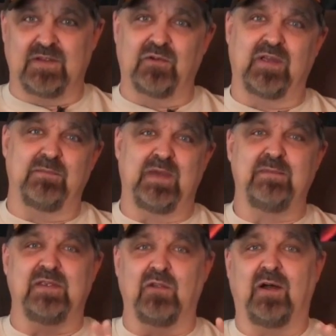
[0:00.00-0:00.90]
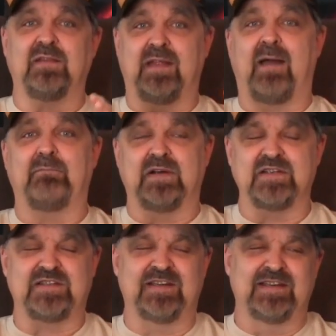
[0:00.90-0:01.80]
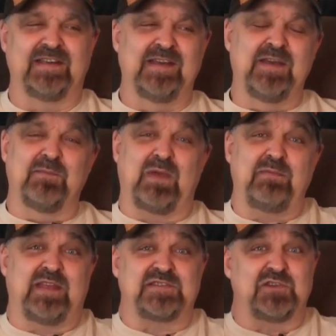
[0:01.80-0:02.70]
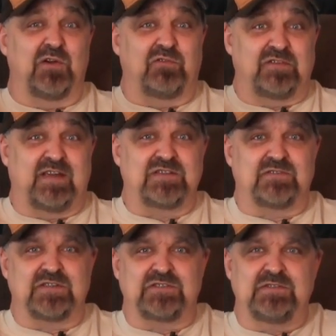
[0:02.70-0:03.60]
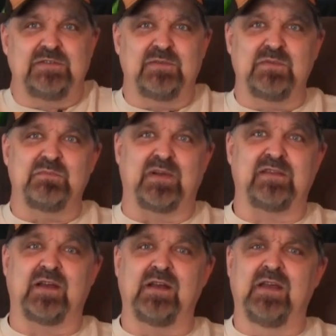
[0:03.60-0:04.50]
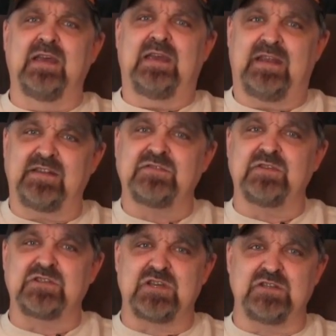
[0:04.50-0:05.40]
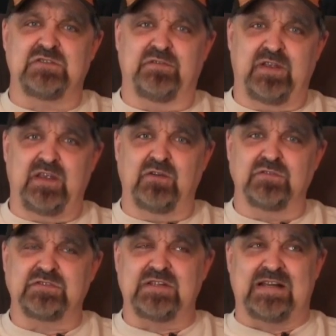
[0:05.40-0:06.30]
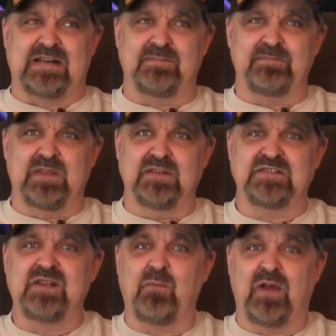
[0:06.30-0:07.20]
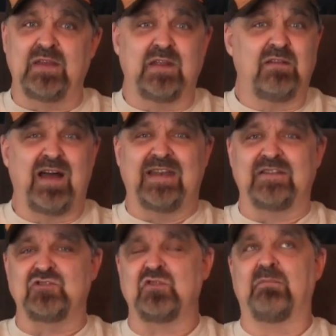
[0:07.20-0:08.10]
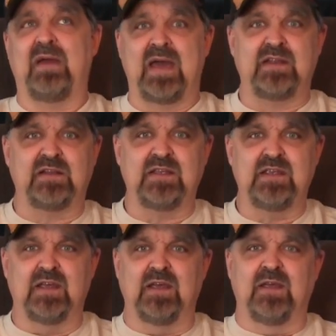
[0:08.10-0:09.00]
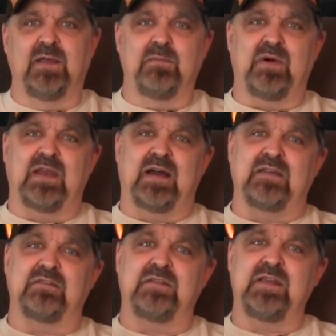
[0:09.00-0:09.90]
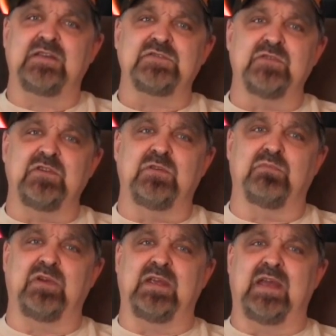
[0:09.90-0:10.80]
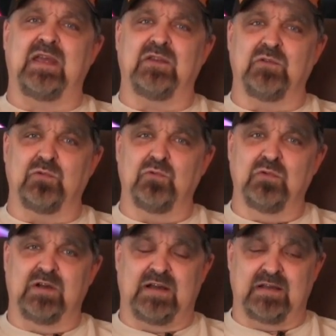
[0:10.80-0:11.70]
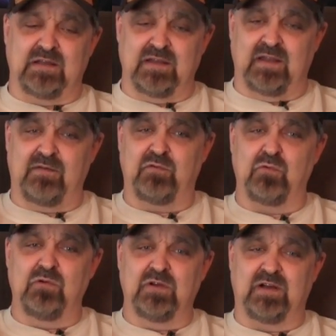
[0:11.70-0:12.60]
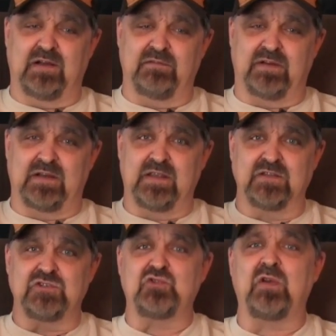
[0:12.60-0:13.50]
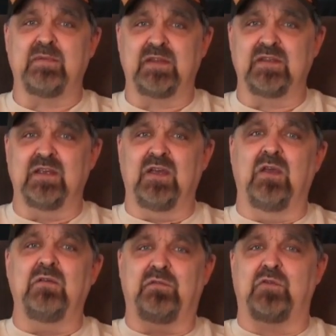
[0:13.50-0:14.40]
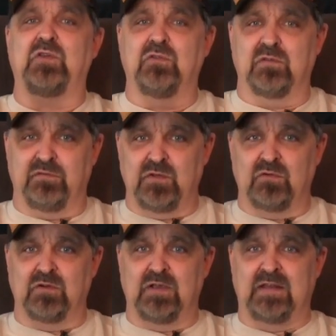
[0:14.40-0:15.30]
Okay, maybe not that much. Maybe that's an over-exaggeration. But it is going to change the videos somewhat, not dramatically, but I think it's going to bring a new a level of enjoyment for you, the viewer.